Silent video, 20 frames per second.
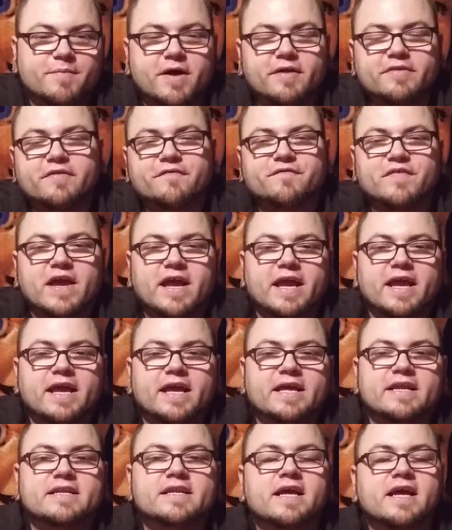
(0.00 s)
out the
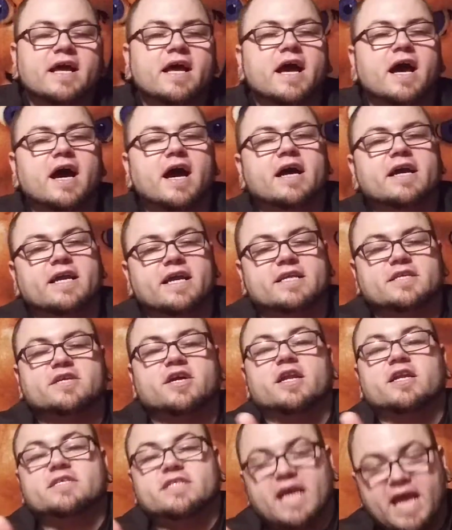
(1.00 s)
van. He had
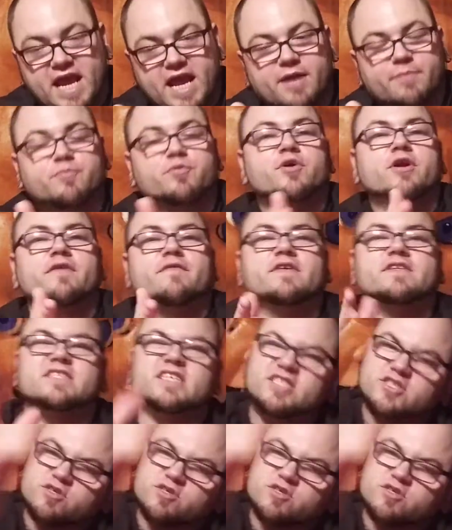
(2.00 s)
cut his hand previously,